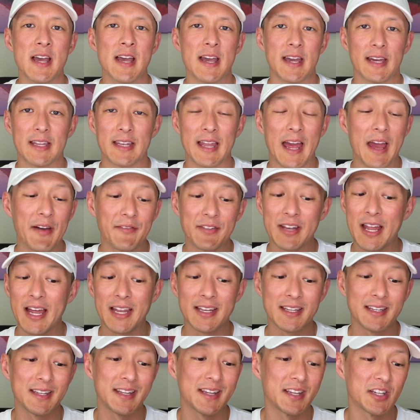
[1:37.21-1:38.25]
and haven't had
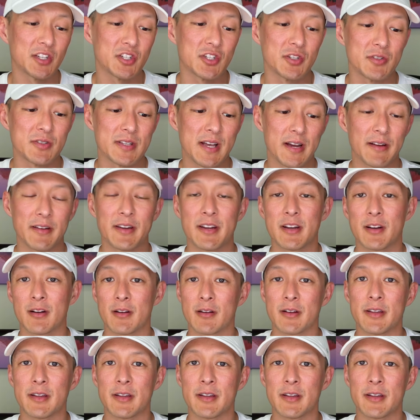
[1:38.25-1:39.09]
any issues out here